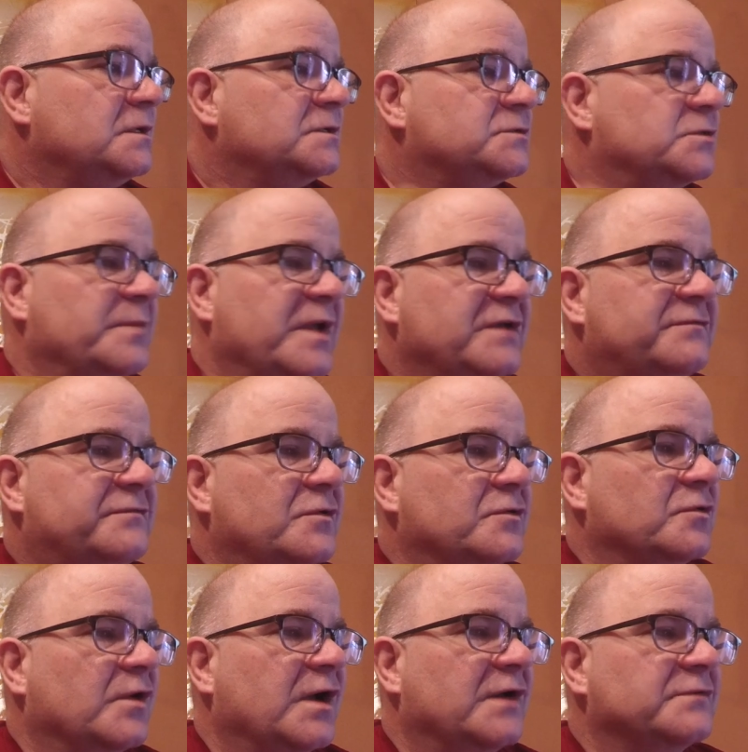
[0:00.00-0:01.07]
to make
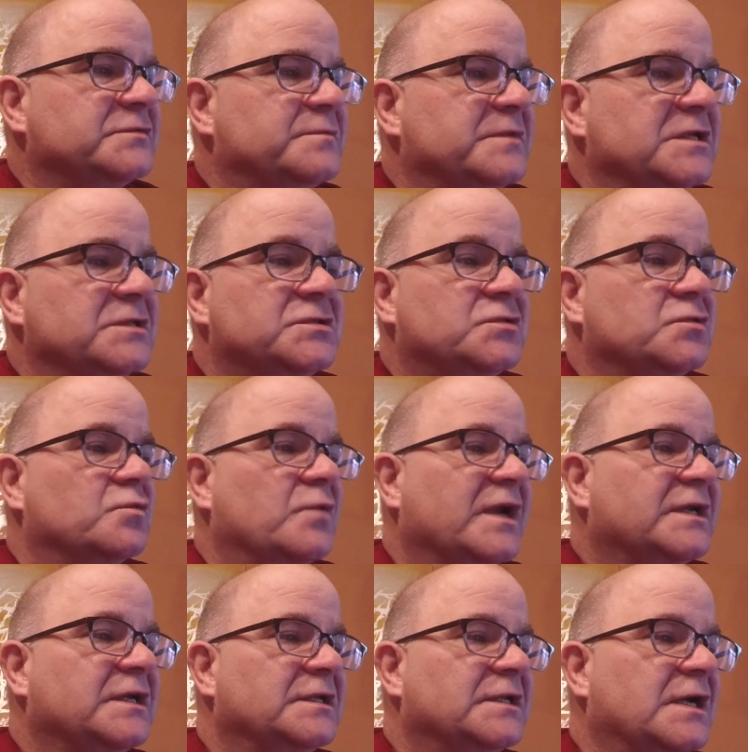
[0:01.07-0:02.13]
photographs means to
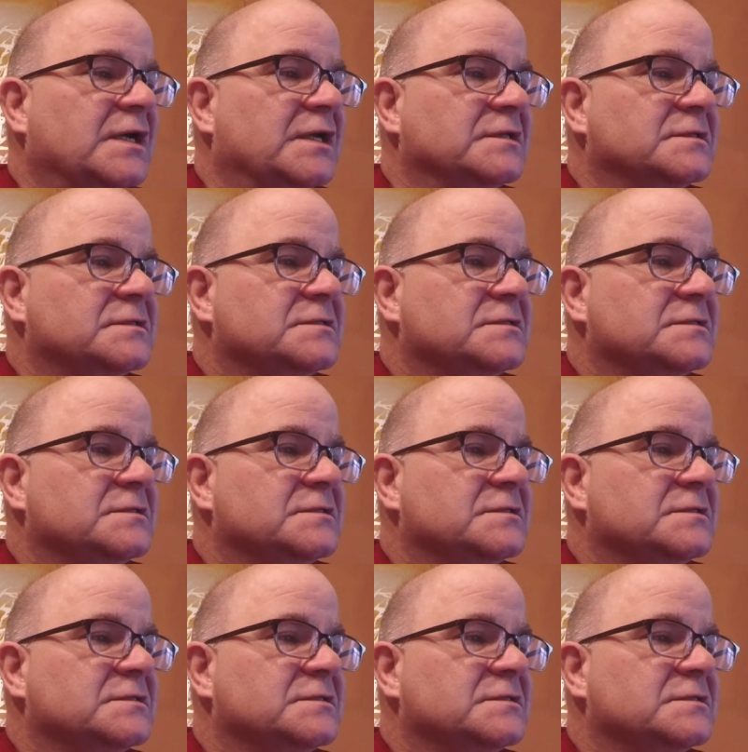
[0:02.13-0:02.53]
recognize